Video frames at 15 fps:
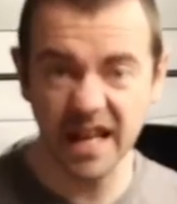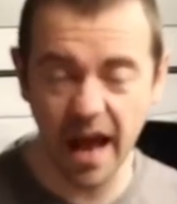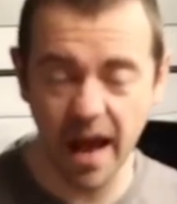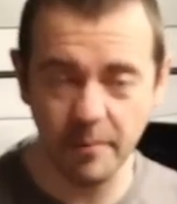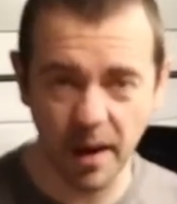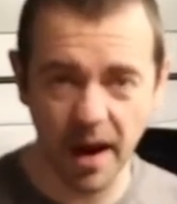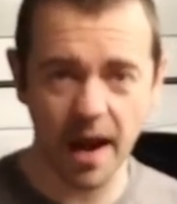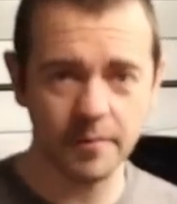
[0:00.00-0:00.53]

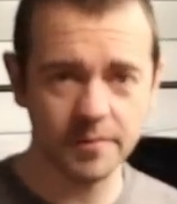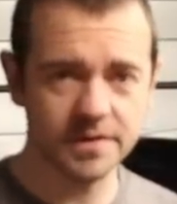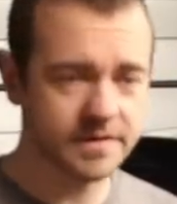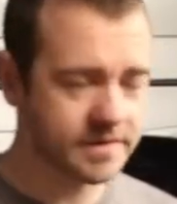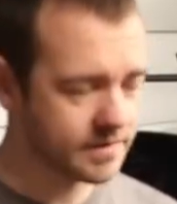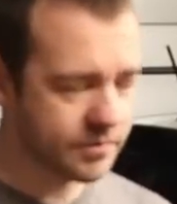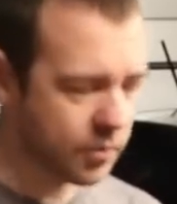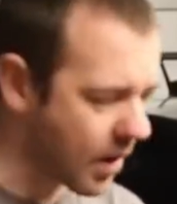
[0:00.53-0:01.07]
car
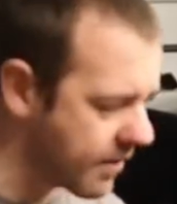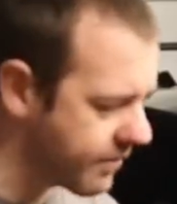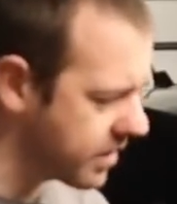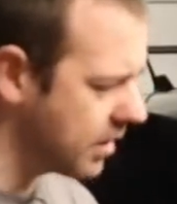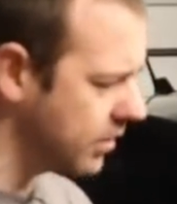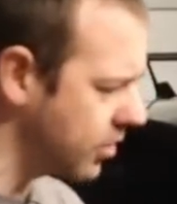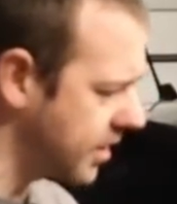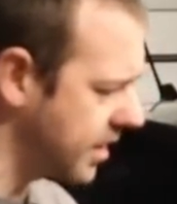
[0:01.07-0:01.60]
perhaps, whatever
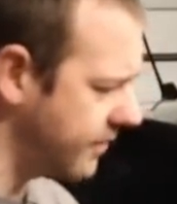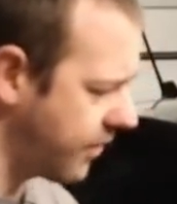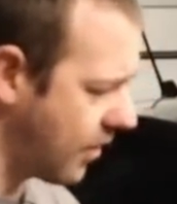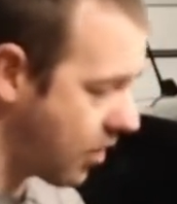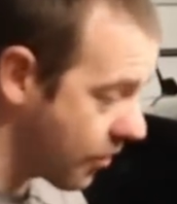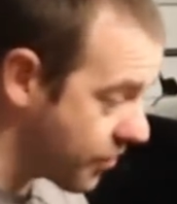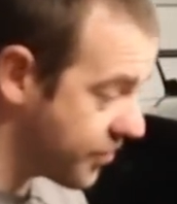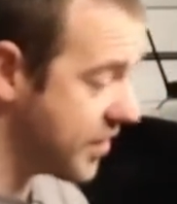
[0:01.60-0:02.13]
you're looking
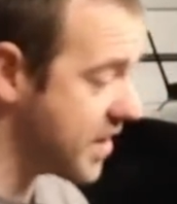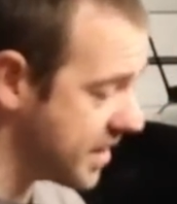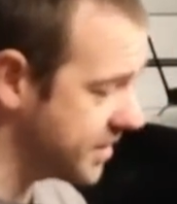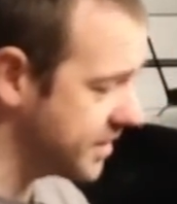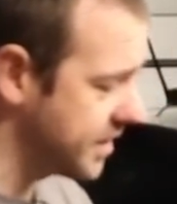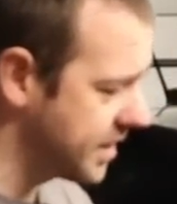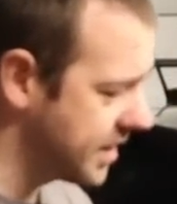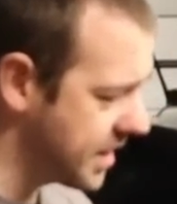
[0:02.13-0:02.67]
for,
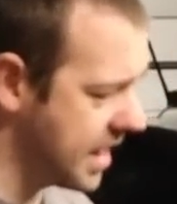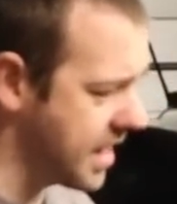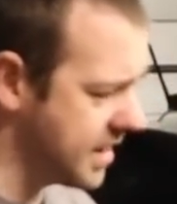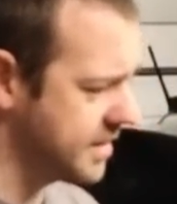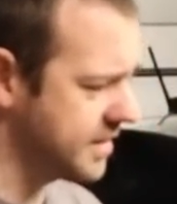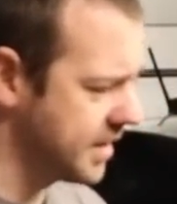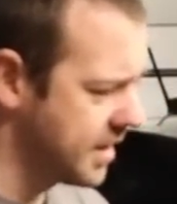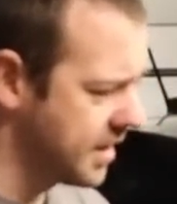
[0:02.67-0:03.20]
this
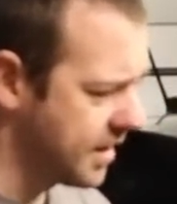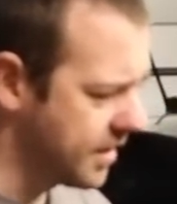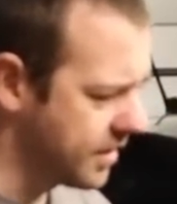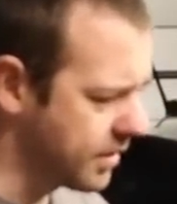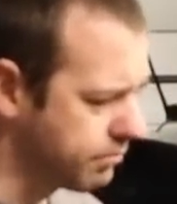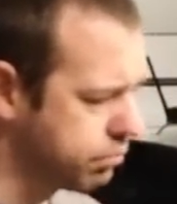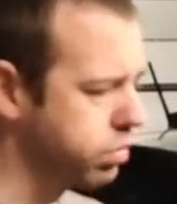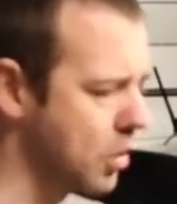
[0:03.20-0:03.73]
is
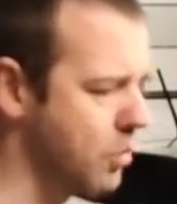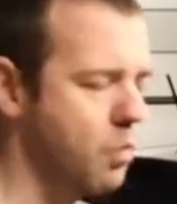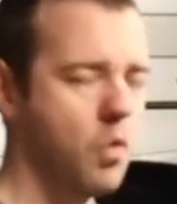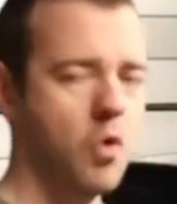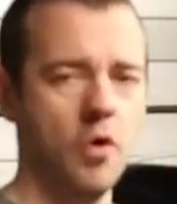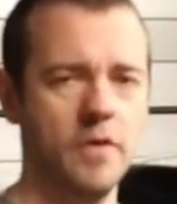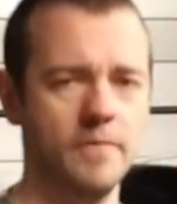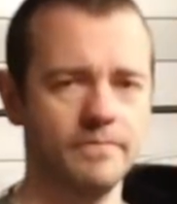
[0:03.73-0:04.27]
the plum
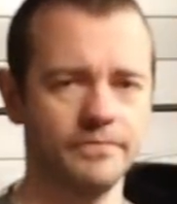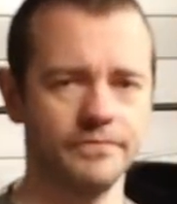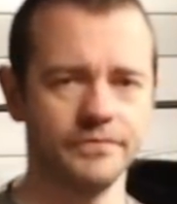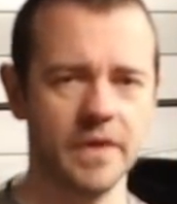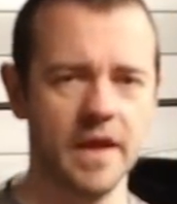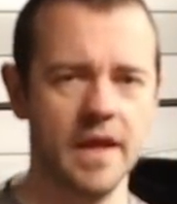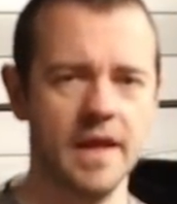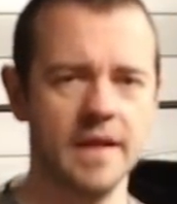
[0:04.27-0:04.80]
one.
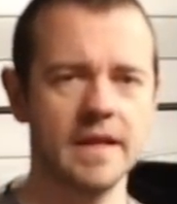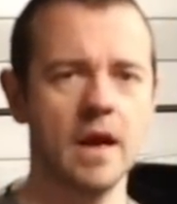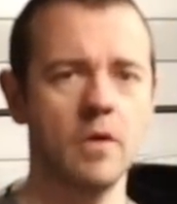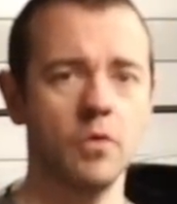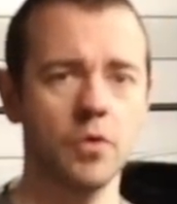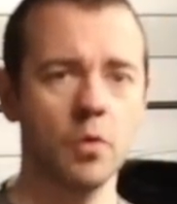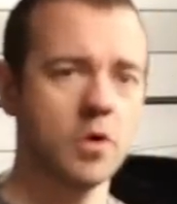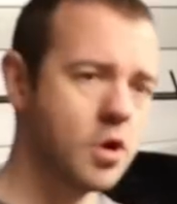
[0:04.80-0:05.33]

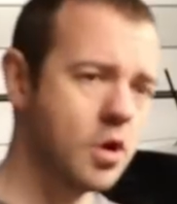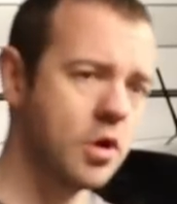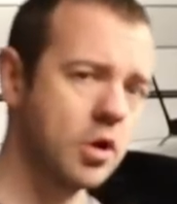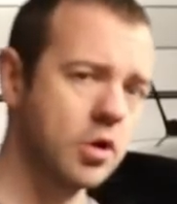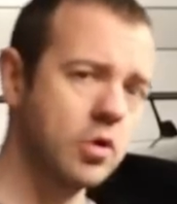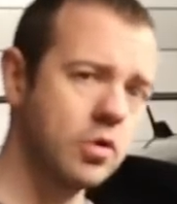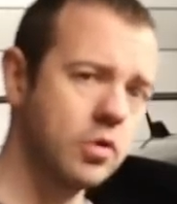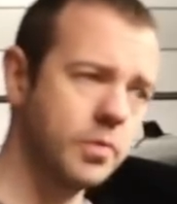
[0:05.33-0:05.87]
Now, there were a
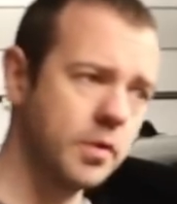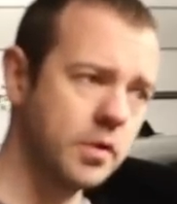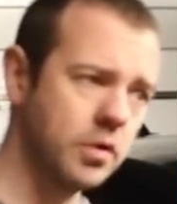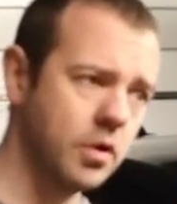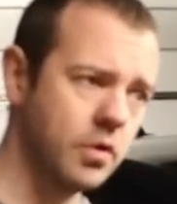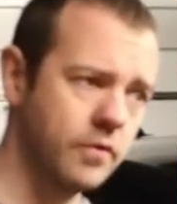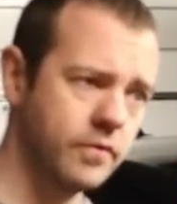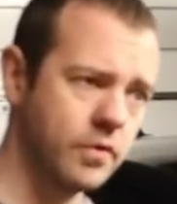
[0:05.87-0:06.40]

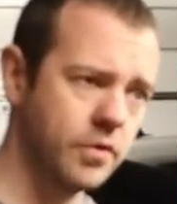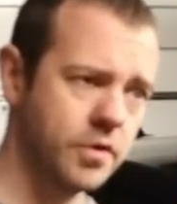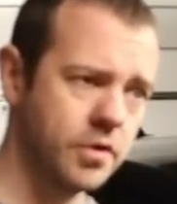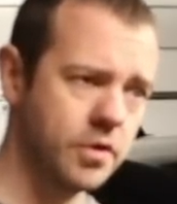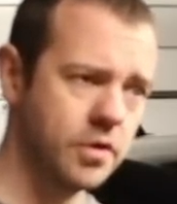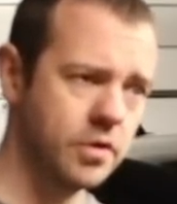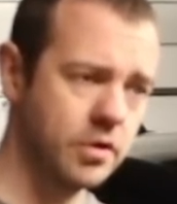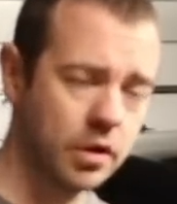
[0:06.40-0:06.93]
couple of
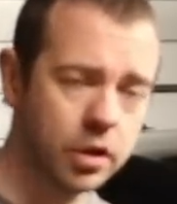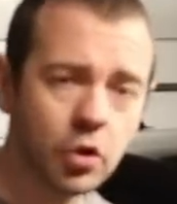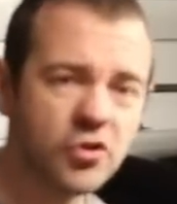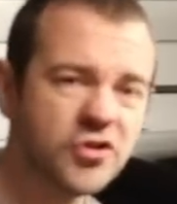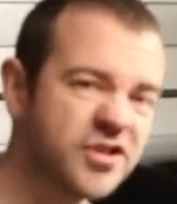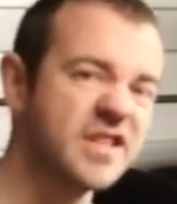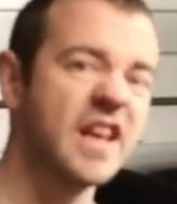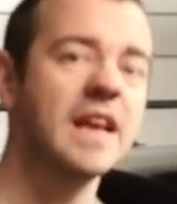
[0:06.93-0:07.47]
other
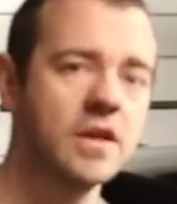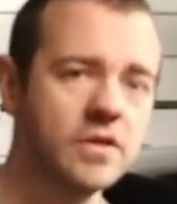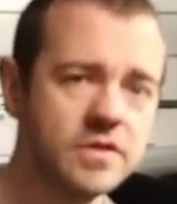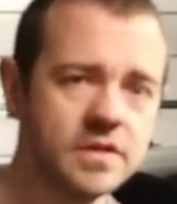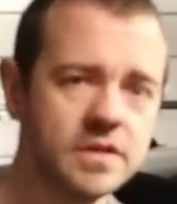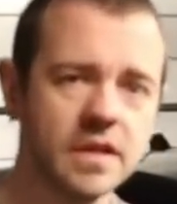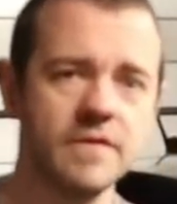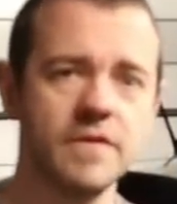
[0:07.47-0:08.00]
close
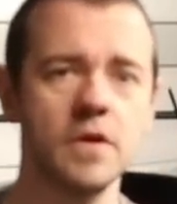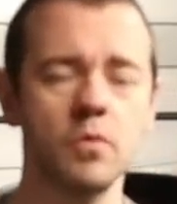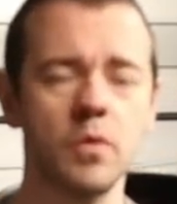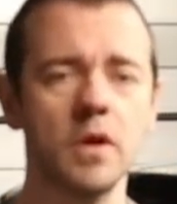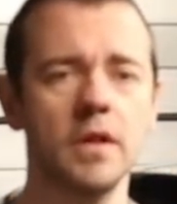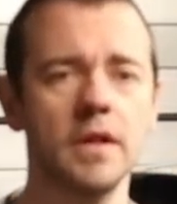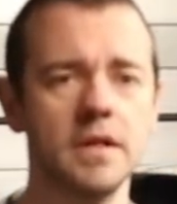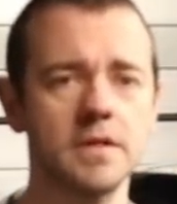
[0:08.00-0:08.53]
seconds, if you
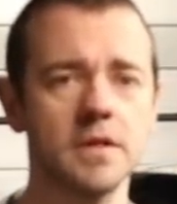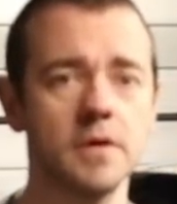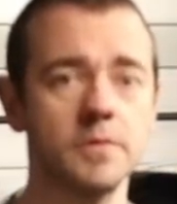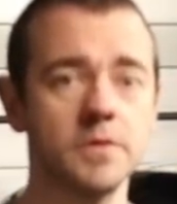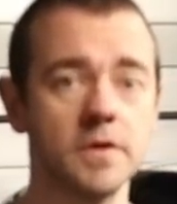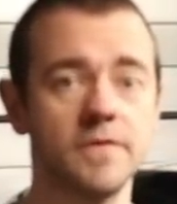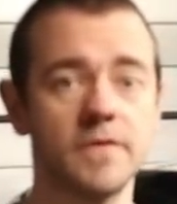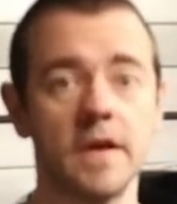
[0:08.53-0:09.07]
will, in
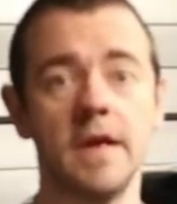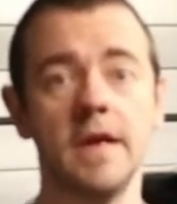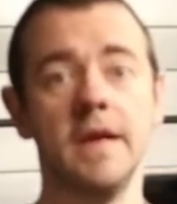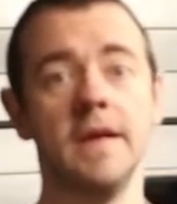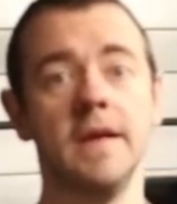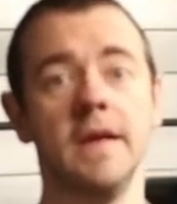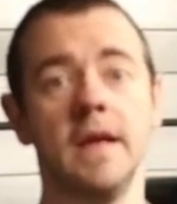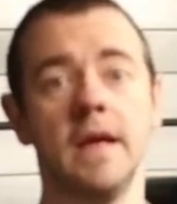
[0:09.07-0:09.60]
terms of
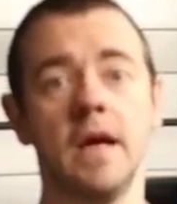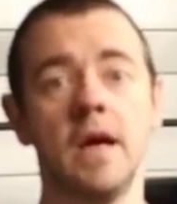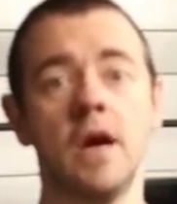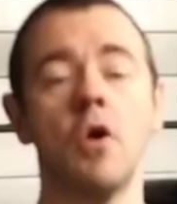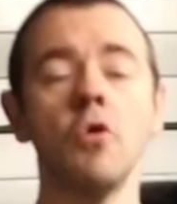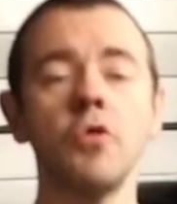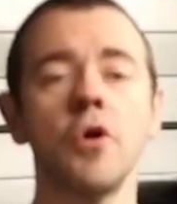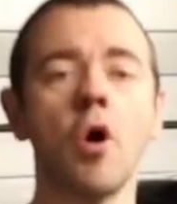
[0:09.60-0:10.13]

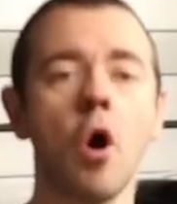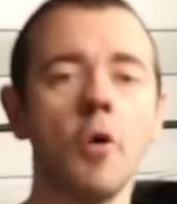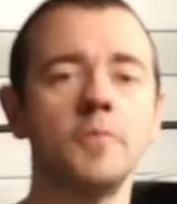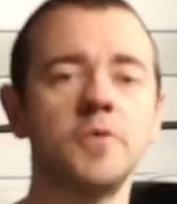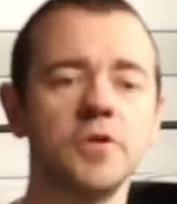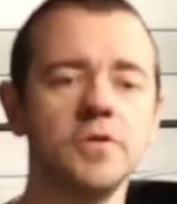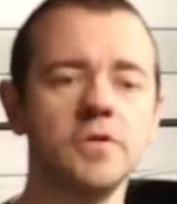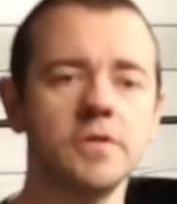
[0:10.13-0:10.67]
other
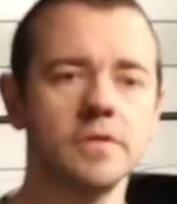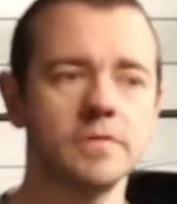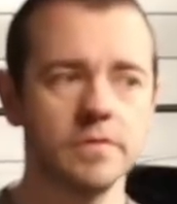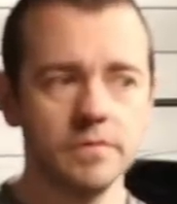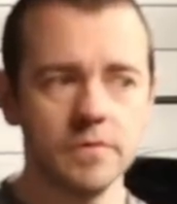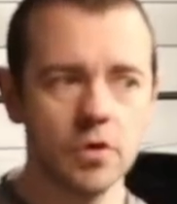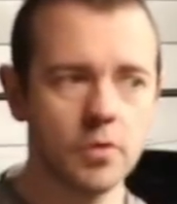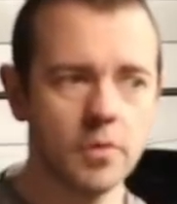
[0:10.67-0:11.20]
options,
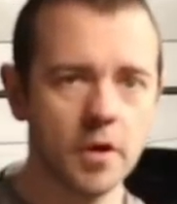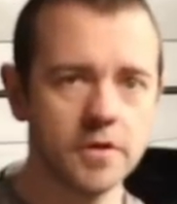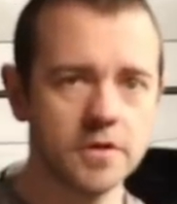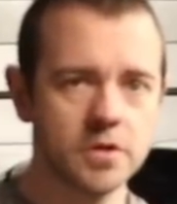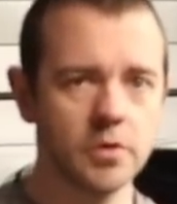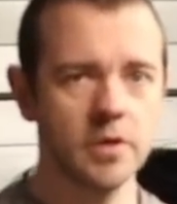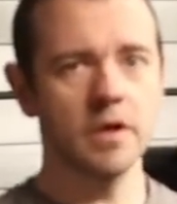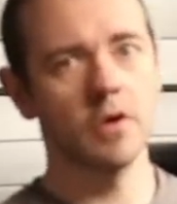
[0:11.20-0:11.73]
no more than
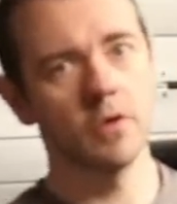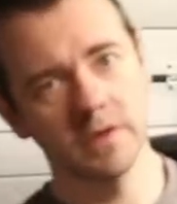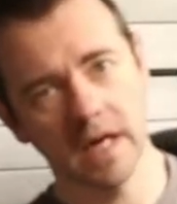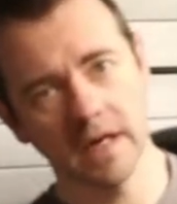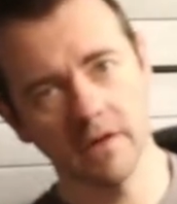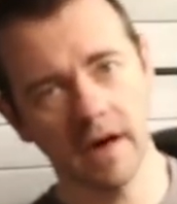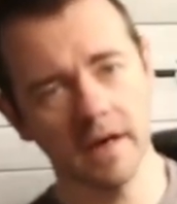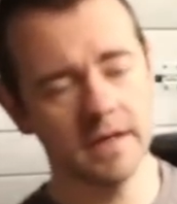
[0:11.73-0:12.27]
2-year-old
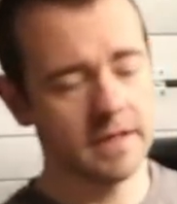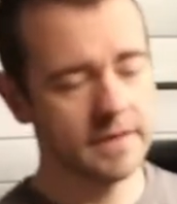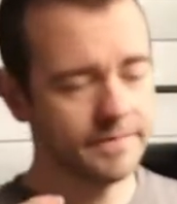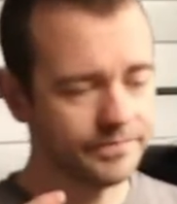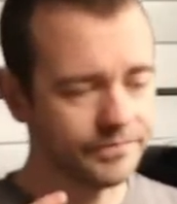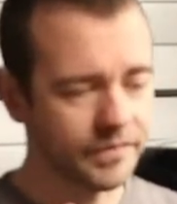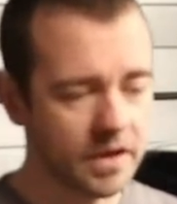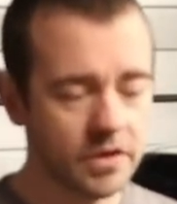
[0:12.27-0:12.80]
10 grand.
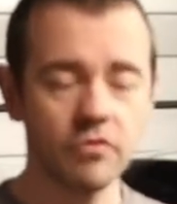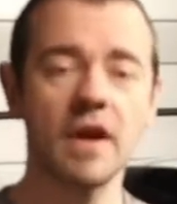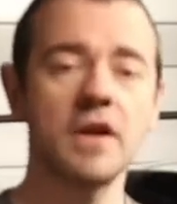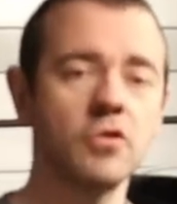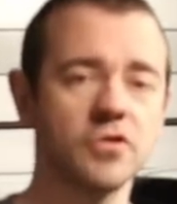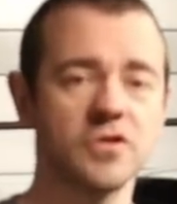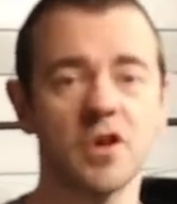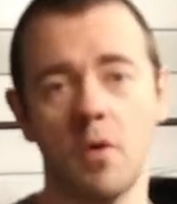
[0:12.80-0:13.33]
The
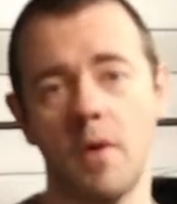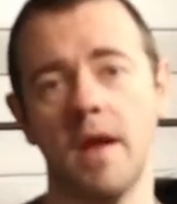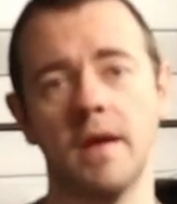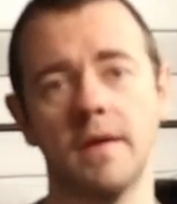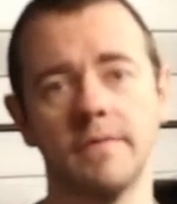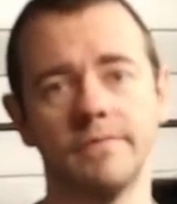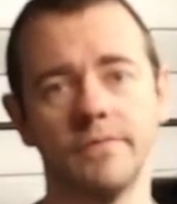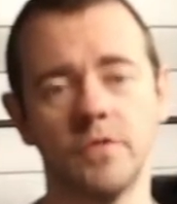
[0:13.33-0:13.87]
Renault Zoe
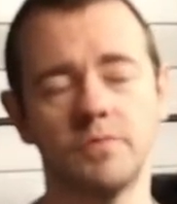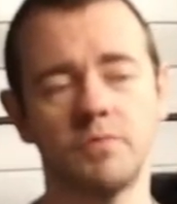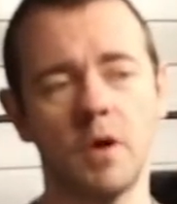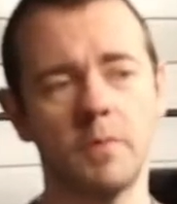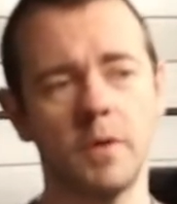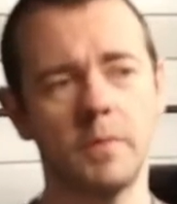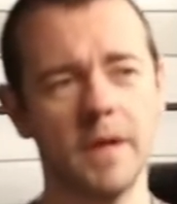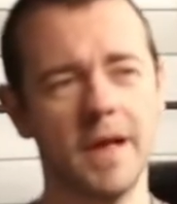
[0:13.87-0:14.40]
was
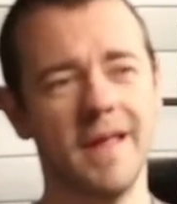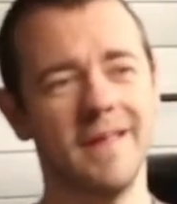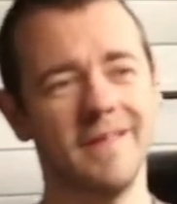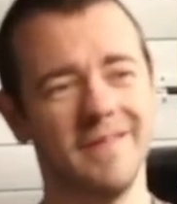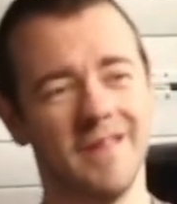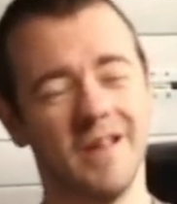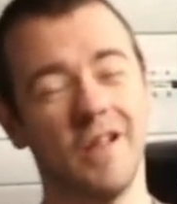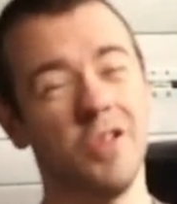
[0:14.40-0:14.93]
probably
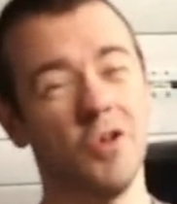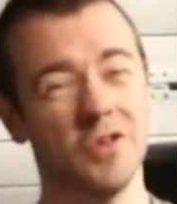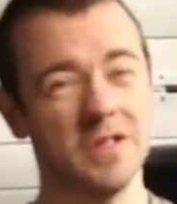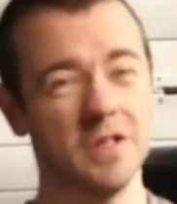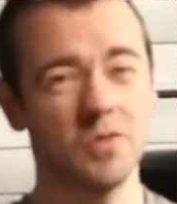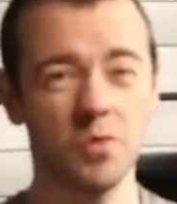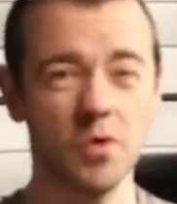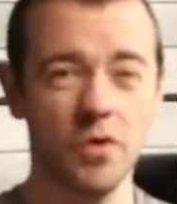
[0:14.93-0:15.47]
the
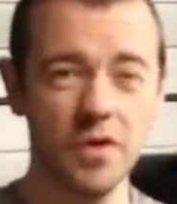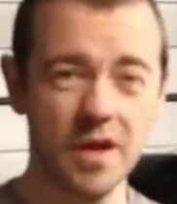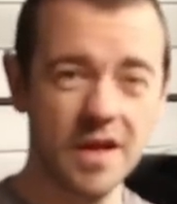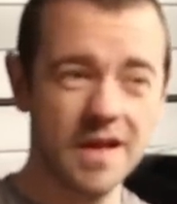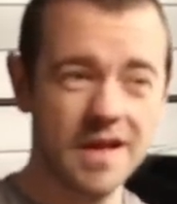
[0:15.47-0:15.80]
closest one